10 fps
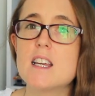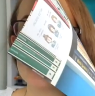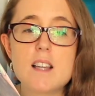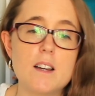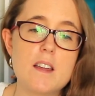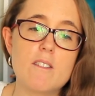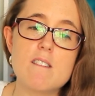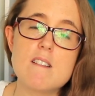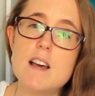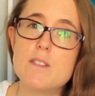So there
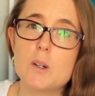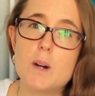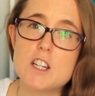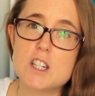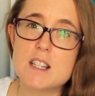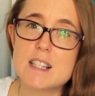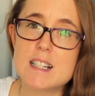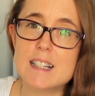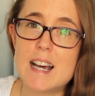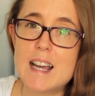are 11 questions
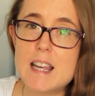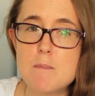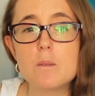today.